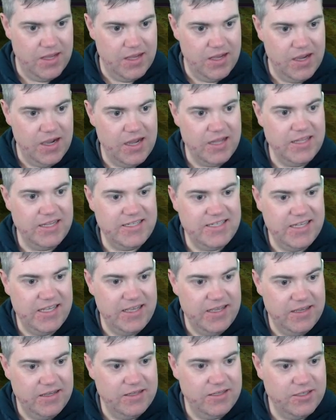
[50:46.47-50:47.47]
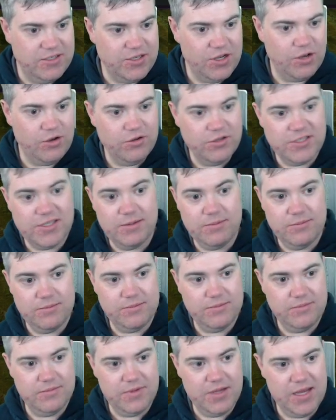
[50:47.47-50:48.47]
Let's see. So
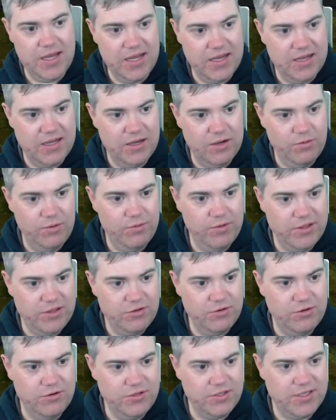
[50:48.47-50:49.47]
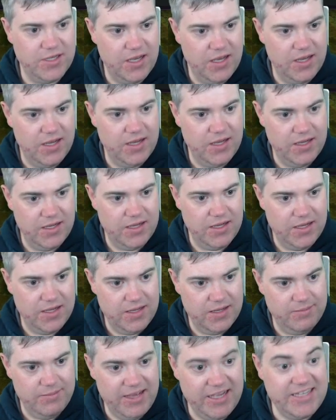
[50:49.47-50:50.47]
we went through
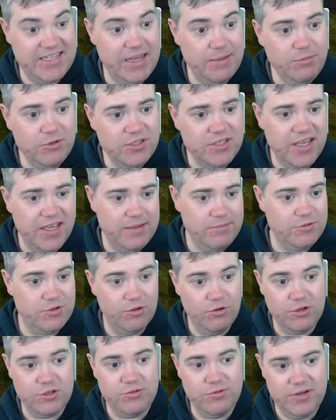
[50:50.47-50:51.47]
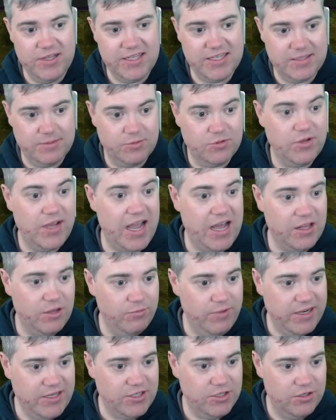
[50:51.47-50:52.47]
some examples of games with ultra realism. So Alan
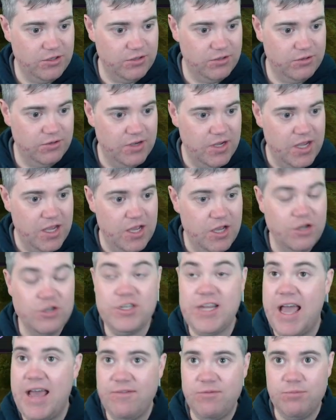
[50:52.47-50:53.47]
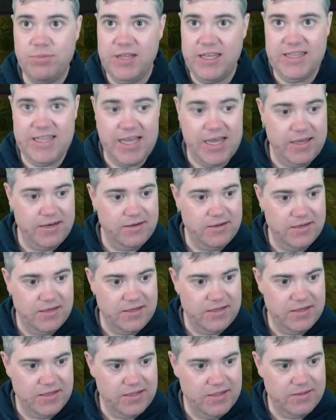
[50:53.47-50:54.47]
Wake 2, which I haven't played that.
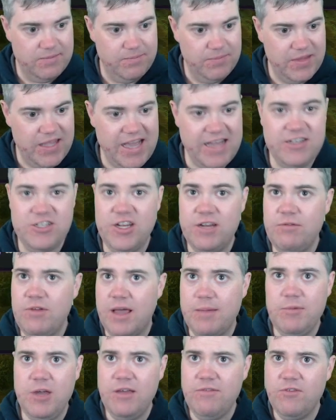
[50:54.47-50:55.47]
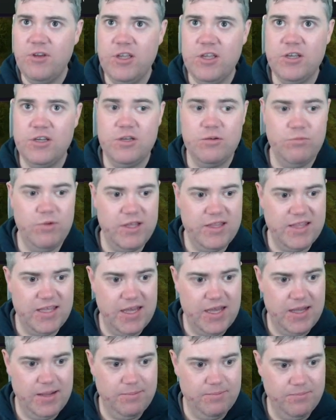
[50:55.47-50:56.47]
I'm not very good with
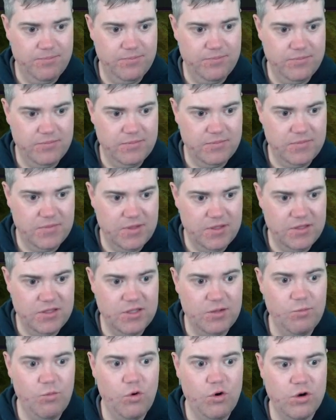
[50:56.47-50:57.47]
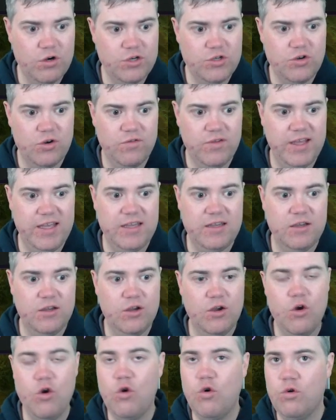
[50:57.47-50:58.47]
the more sort of like
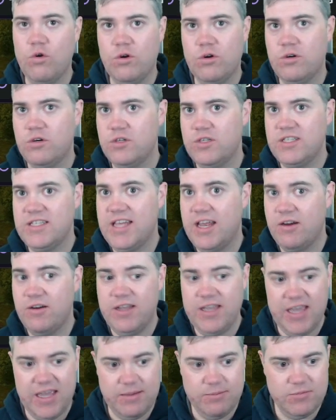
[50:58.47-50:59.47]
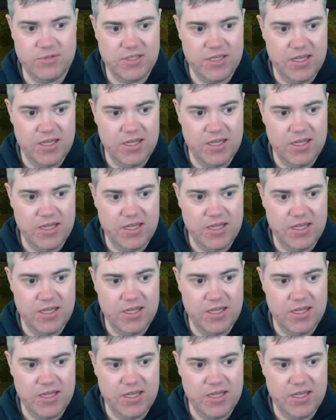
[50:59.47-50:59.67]
horror scary games.